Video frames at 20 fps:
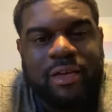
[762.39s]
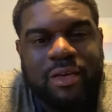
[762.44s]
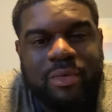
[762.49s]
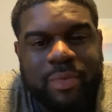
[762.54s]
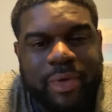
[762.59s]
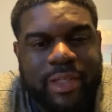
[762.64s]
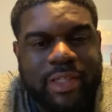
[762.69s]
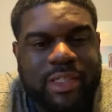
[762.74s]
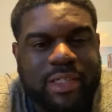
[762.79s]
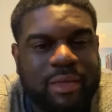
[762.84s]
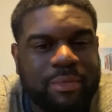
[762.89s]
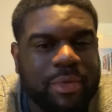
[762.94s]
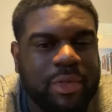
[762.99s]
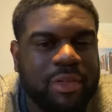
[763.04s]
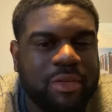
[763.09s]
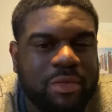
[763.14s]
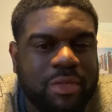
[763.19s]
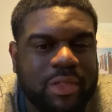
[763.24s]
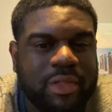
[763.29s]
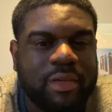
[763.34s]
You win some, you
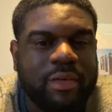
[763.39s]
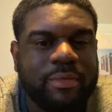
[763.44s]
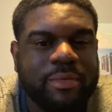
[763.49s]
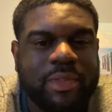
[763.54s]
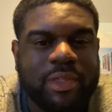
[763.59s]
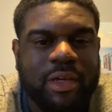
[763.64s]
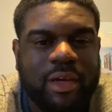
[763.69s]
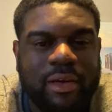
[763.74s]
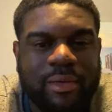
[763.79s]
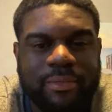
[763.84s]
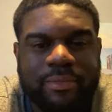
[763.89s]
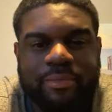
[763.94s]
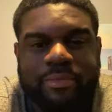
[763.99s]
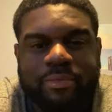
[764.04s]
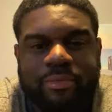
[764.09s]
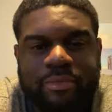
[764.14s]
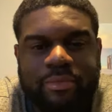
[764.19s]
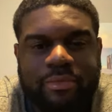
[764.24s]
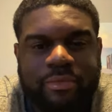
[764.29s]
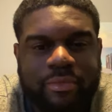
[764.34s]
lose some. So
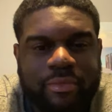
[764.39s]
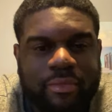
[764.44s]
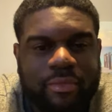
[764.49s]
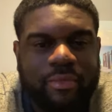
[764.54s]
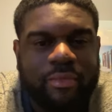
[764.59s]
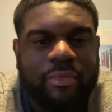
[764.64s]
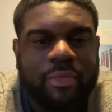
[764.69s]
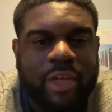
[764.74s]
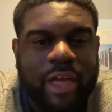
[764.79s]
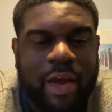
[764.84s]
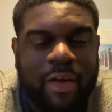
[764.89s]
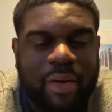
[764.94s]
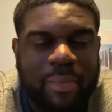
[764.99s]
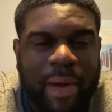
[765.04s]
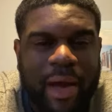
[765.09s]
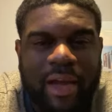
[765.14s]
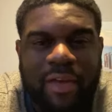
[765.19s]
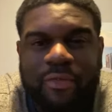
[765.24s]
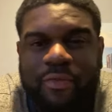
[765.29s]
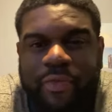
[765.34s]

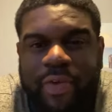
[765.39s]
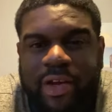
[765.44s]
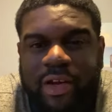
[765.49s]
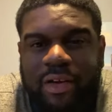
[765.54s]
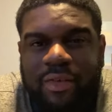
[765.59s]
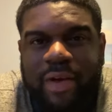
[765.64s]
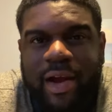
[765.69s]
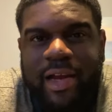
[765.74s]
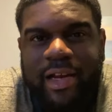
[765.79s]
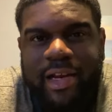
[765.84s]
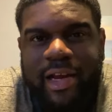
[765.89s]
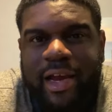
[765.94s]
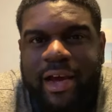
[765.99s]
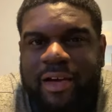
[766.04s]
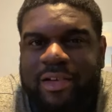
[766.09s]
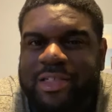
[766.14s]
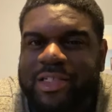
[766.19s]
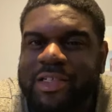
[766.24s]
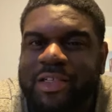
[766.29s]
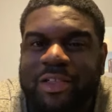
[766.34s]
everybody in finger right
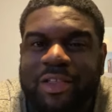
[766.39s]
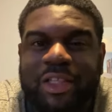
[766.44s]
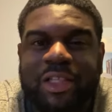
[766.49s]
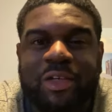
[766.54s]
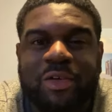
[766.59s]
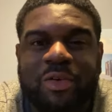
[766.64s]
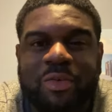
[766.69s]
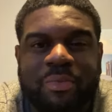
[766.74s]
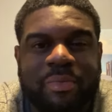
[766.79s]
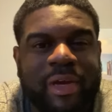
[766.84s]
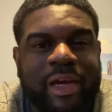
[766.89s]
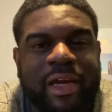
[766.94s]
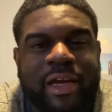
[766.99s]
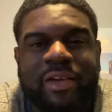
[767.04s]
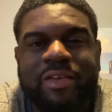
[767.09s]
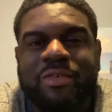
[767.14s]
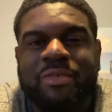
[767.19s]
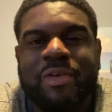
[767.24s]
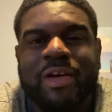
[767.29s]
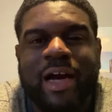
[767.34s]
now, salute, man.
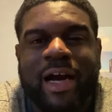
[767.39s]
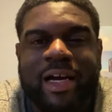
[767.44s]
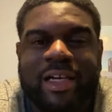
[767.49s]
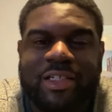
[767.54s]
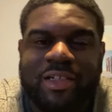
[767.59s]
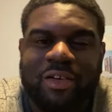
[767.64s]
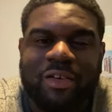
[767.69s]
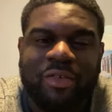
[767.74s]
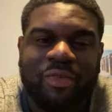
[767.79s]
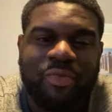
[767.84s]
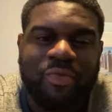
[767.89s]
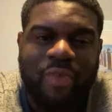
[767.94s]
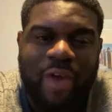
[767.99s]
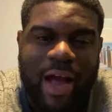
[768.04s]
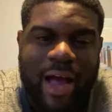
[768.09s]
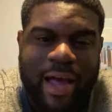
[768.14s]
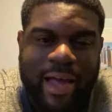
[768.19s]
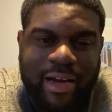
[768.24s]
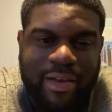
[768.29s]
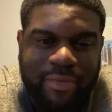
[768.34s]
You guys are
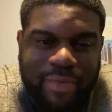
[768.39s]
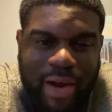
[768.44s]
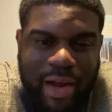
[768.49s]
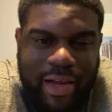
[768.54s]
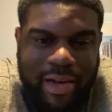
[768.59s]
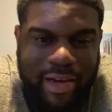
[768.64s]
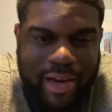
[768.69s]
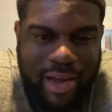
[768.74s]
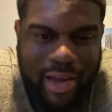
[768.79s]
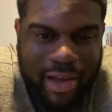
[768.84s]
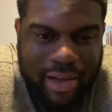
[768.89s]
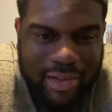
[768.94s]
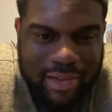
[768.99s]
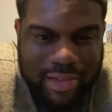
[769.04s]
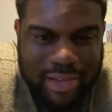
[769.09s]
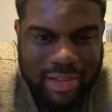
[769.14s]
riding right now.